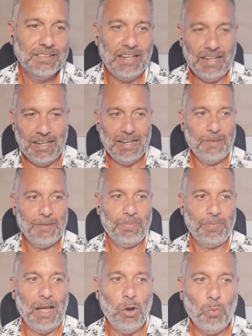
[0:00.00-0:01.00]
I
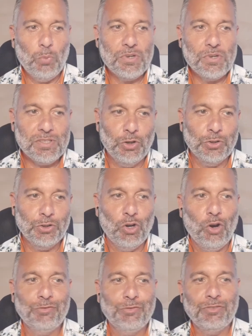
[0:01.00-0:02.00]
always thought of